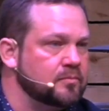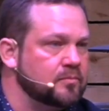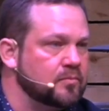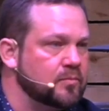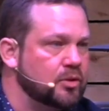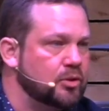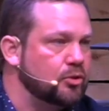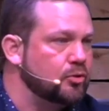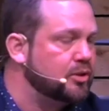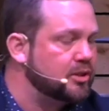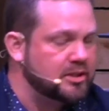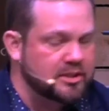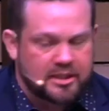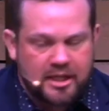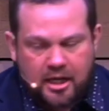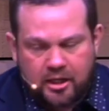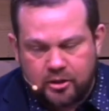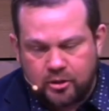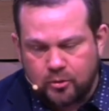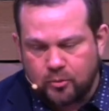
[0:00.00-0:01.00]
You could
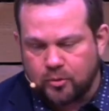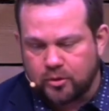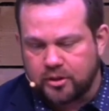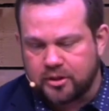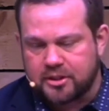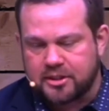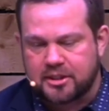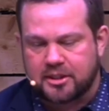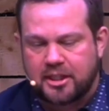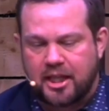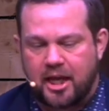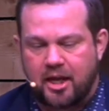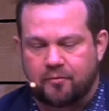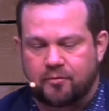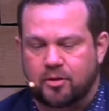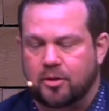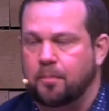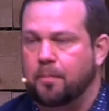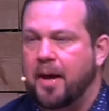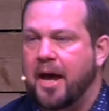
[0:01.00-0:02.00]
say you were a slave to
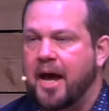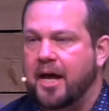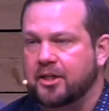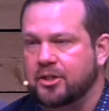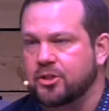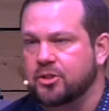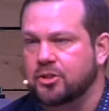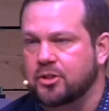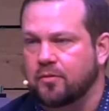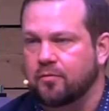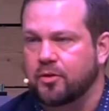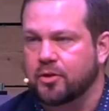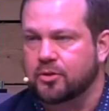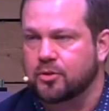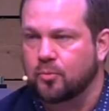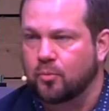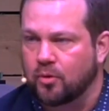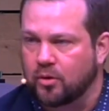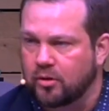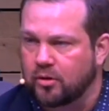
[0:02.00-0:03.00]
the passions of this
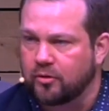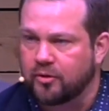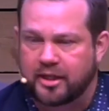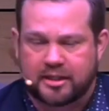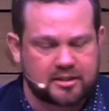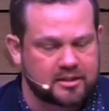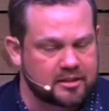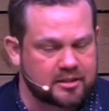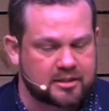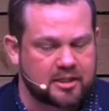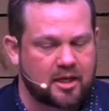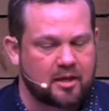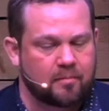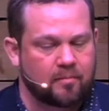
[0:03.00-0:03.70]
world. That's the same